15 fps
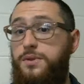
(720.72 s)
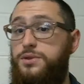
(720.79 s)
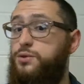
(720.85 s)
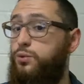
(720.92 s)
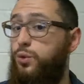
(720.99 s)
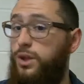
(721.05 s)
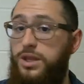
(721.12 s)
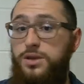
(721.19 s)
it's
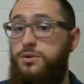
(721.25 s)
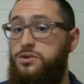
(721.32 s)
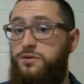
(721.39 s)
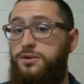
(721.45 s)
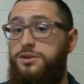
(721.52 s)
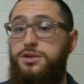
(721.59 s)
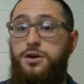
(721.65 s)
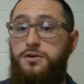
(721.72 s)
really
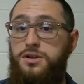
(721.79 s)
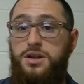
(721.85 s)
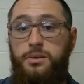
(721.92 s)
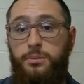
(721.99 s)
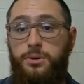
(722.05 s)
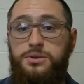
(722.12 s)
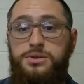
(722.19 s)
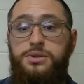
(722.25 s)
useful to know the
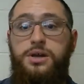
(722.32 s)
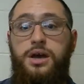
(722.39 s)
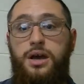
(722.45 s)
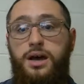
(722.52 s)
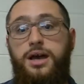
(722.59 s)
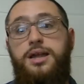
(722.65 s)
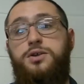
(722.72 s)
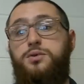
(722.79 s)
numbers.
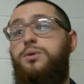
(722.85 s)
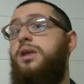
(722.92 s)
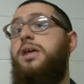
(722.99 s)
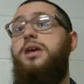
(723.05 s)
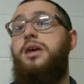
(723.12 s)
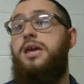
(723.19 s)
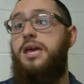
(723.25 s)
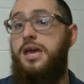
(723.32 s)
It's
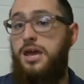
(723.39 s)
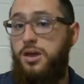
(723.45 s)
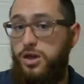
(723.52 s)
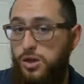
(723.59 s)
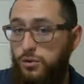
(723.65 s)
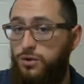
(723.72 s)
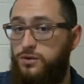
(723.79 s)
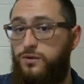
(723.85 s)
really
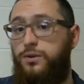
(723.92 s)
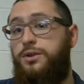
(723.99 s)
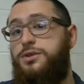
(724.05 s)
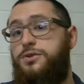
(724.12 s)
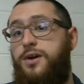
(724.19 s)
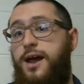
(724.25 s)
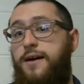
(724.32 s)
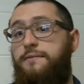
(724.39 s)
useful
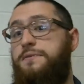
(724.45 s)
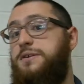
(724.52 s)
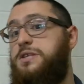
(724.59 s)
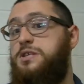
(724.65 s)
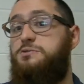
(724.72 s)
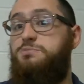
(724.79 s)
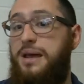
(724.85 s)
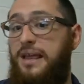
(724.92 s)
to have the
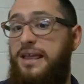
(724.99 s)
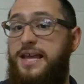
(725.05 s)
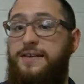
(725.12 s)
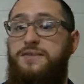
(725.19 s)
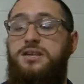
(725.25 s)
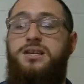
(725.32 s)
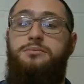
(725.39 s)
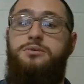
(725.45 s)
spelling
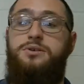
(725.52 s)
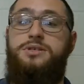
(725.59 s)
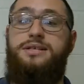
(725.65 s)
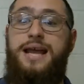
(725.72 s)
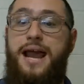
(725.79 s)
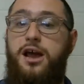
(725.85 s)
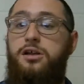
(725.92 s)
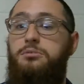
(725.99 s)
of the numbers
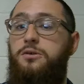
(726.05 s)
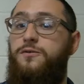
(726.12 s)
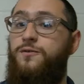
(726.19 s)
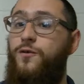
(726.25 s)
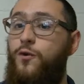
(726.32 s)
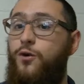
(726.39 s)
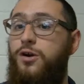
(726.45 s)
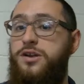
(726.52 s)
down
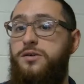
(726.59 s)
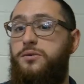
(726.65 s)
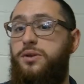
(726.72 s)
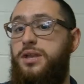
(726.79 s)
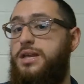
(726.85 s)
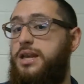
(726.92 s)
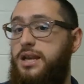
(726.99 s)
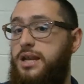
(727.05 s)
before you
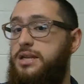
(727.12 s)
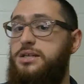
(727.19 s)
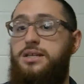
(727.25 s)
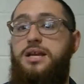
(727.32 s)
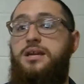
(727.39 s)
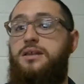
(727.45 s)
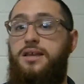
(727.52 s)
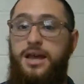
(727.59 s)
really get
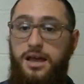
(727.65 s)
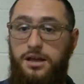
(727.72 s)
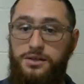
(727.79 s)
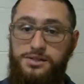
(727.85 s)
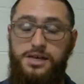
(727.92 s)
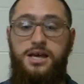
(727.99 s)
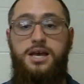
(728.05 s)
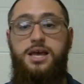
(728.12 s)
into anything
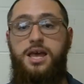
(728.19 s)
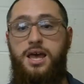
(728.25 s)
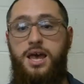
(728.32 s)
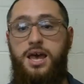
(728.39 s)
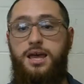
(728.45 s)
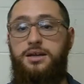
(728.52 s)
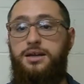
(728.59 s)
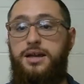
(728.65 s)
else,
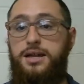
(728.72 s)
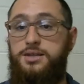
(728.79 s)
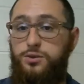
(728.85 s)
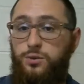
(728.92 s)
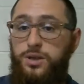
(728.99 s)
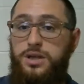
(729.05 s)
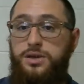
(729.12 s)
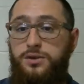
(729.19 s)
and it's
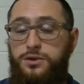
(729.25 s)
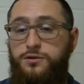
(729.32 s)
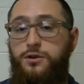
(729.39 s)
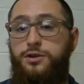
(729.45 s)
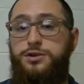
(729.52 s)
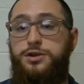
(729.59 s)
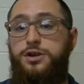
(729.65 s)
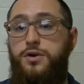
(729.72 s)
really
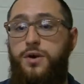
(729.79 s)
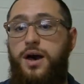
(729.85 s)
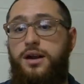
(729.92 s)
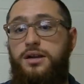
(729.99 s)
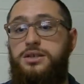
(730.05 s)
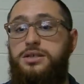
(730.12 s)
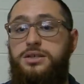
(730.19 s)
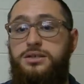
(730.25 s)
useful to know how
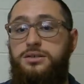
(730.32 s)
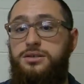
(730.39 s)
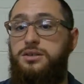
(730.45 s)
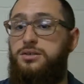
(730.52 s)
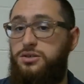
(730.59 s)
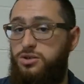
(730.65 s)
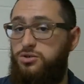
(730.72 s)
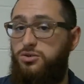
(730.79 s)

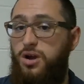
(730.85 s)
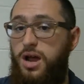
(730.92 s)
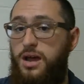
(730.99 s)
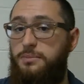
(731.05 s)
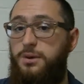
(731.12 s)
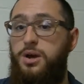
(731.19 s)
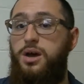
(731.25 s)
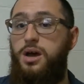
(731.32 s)
to
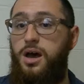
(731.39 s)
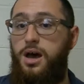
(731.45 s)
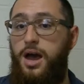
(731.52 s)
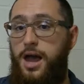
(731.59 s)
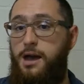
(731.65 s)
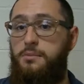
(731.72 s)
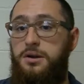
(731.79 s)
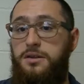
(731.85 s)
describe
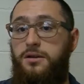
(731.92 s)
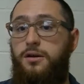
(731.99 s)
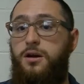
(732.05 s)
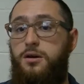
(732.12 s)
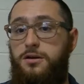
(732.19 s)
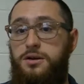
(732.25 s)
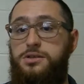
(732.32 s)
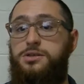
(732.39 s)
how many there
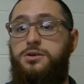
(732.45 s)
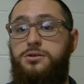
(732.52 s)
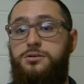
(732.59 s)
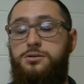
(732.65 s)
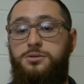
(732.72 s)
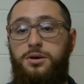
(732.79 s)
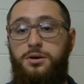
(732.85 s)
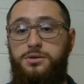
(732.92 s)
are in a
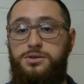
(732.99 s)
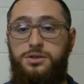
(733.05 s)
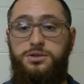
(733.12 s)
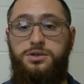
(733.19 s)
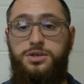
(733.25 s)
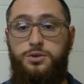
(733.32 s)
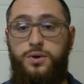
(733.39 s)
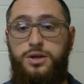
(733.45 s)
certain
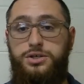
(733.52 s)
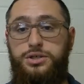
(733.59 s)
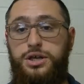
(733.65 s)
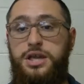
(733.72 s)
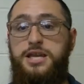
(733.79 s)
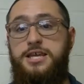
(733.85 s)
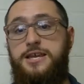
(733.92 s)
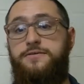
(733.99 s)

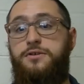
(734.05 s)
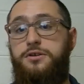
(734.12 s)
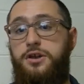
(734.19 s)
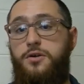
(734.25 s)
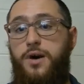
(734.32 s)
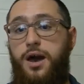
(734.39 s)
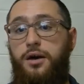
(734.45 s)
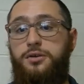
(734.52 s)
situation if you
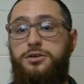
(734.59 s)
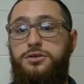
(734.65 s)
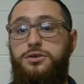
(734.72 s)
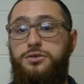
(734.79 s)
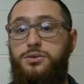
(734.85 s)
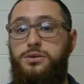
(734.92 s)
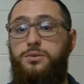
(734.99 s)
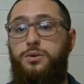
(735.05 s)
know how to
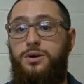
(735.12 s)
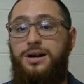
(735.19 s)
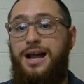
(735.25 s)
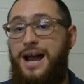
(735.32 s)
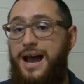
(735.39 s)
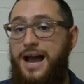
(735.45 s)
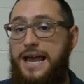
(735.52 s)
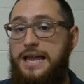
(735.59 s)
use the word
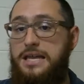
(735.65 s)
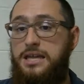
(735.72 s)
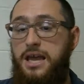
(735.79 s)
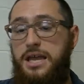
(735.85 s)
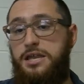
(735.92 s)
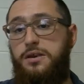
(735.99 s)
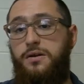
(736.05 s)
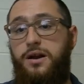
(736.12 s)
hay
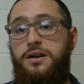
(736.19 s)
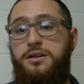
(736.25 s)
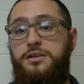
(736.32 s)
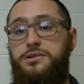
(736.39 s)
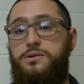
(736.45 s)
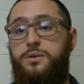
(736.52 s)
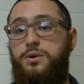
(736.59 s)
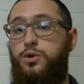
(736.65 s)
and you know how to
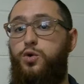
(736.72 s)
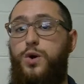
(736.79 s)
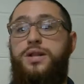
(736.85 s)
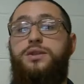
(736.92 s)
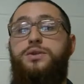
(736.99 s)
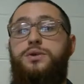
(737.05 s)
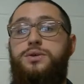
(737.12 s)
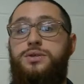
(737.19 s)
use the word
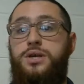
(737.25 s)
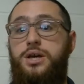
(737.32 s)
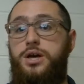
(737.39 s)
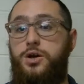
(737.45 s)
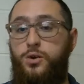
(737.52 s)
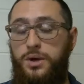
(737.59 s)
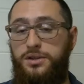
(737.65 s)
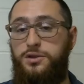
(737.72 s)
cuantos.
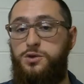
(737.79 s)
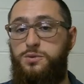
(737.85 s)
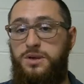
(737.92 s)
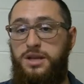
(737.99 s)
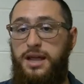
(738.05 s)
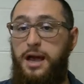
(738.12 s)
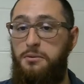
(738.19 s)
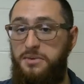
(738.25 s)
Cuantos
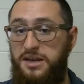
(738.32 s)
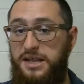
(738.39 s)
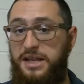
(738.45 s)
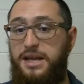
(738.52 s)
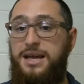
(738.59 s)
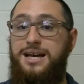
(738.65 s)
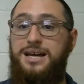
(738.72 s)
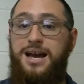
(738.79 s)
meaning how
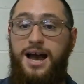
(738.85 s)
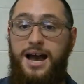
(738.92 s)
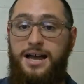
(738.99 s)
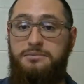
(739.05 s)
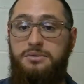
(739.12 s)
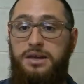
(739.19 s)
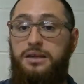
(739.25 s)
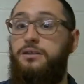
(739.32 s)
many,
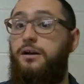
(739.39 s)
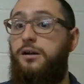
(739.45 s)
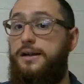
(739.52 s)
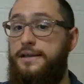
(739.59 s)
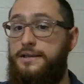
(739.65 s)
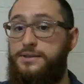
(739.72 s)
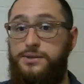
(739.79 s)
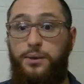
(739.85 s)
hay meaning there
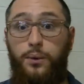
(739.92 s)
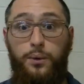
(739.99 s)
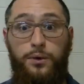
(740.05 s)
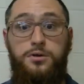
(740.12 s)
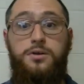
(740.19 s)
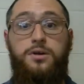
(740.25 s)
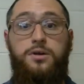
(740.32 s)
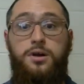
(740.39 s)
is
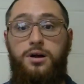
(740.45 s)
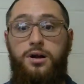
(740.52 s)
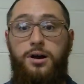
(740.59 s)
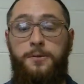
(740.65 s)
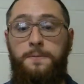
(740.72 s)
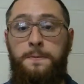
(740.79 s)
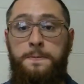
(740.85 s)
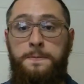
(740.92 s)
or there
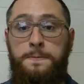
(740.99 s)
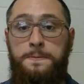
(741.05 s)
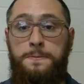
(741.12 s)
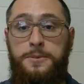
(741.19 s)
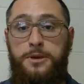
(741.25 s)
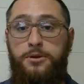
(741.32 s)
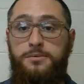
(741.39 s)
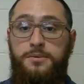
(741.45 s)
are.
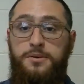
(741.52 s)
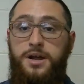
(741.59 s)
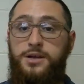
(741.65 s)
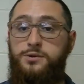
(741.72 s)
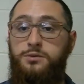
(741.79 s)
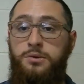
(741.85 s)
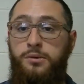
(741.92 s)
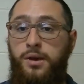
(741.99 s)
Now remember
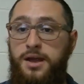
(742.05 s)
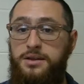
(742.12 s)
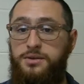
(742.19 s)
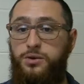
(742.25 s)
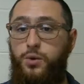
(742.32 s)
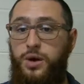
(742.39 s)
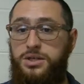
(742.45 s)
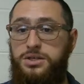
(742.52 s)
guys, when we write
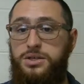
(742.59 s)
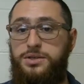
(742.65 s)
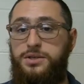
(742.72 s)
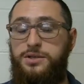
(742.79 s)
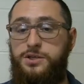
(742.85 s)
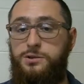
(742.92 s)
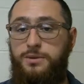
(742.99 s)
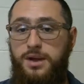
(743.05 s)
questions
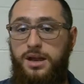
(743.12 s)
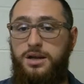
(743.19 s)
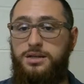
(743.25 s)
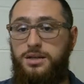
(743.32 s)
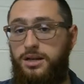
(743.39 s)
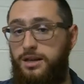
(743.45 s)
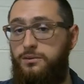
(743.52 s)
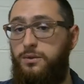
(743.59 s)
in Spanish,
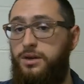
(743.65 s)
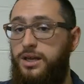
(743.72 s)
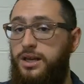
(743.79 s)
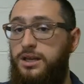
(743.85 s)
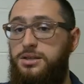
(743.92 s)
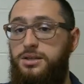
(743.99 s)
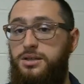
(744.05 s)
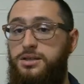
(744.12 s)
and again we'll get
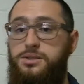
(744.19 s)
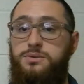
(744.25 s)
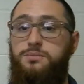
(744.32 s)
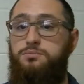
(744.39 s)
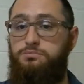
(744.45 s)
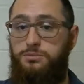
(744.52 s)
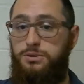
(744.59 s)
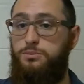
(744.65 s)
into this
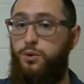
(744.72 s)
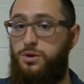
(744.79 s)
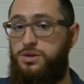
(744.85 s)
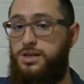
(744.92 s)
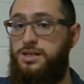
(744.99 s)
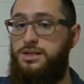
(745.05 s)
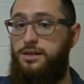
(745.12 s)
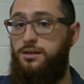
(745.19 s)
in more
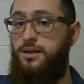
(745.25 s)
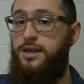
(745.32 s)
detail